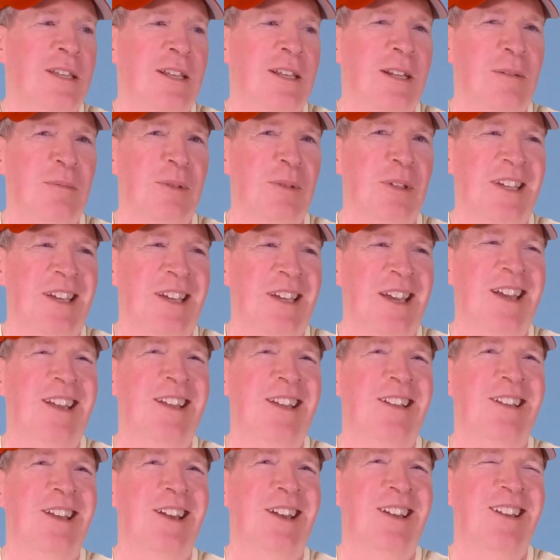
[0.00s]
I'm like
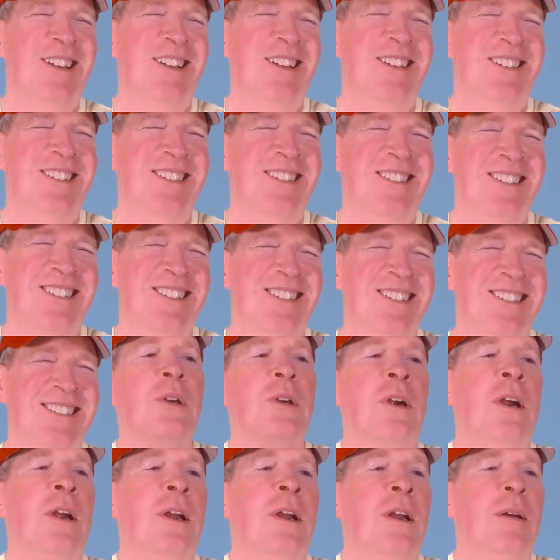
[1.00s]
8.
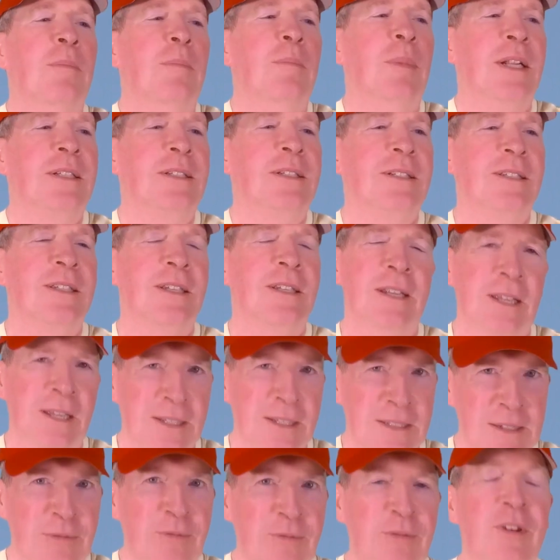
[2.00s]
But it
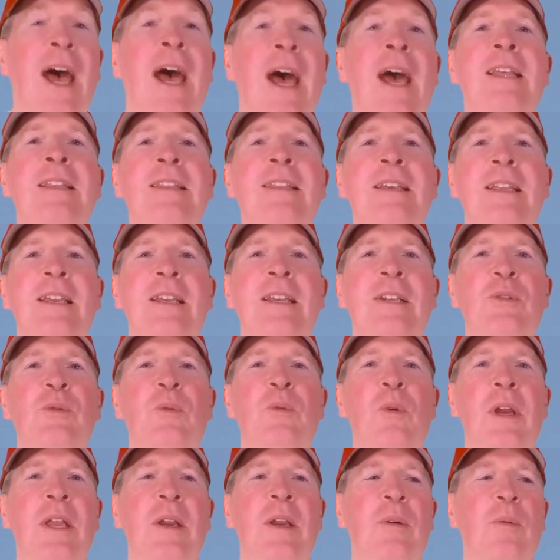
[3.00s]
is a fact that each
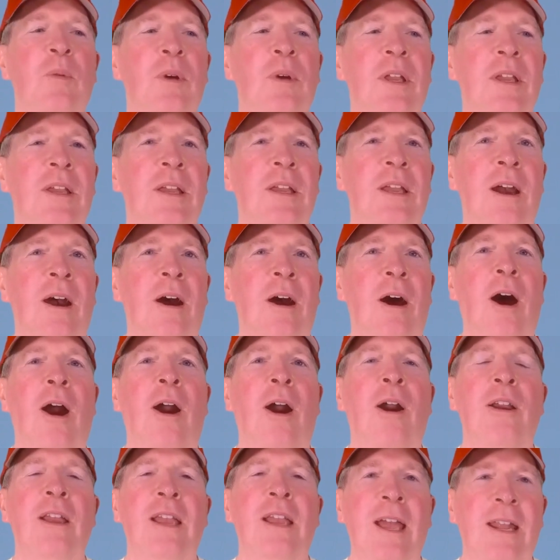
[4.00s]
week we
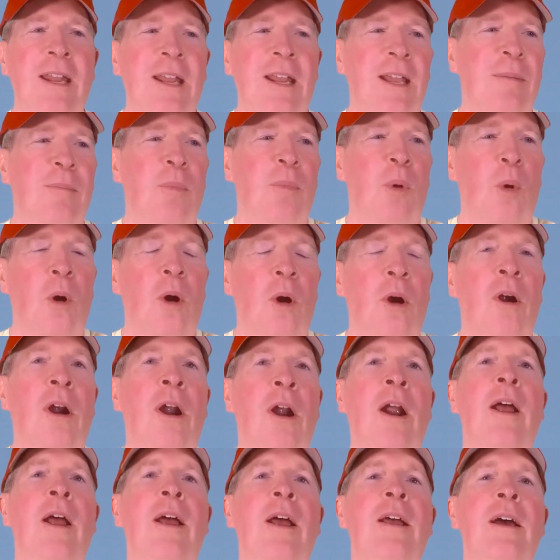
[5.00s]
are getting more
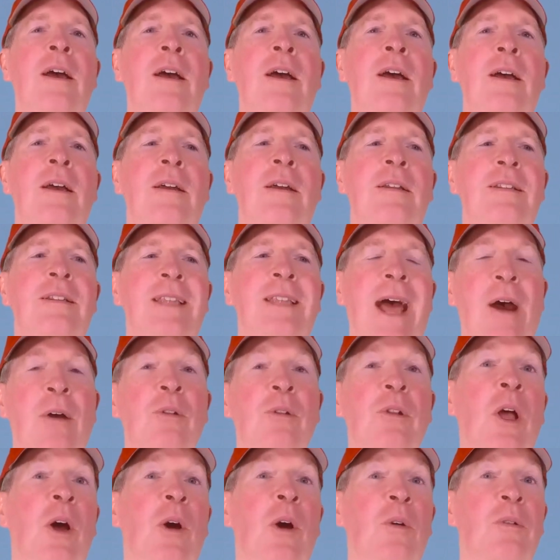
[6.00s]

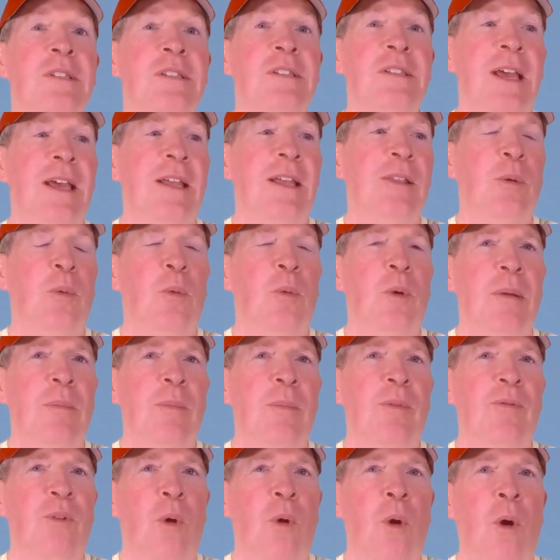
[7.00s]
downloads than the week
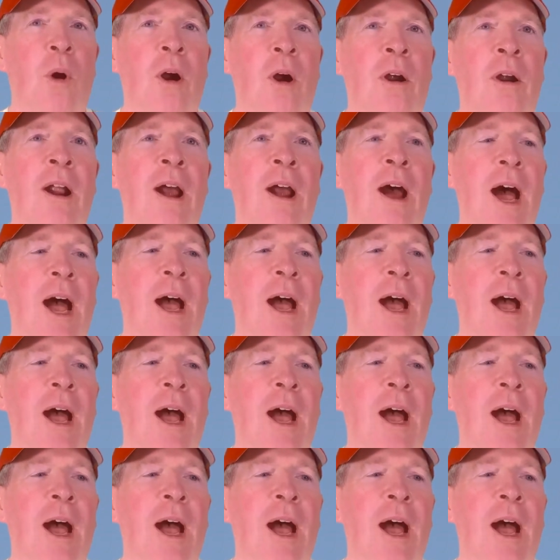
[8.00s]
before.